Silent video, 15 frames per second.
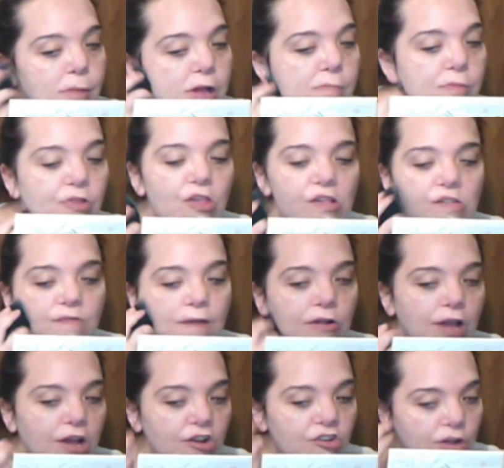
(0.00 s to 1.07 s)
I mean, but this
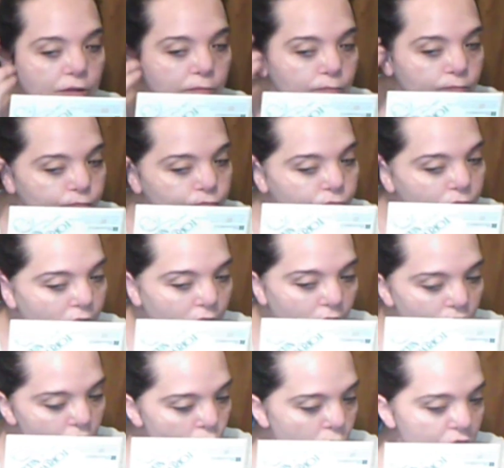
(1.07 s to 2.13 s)
foundation,
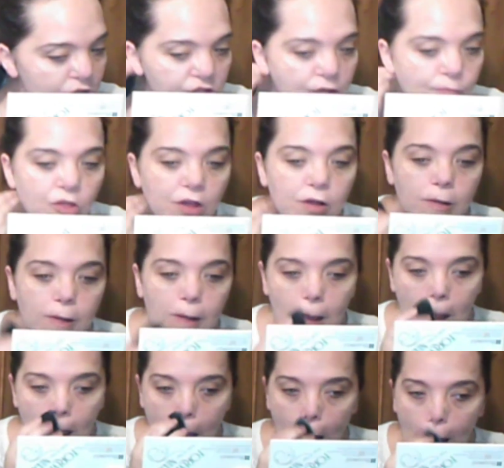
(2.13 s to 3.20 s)
if you want something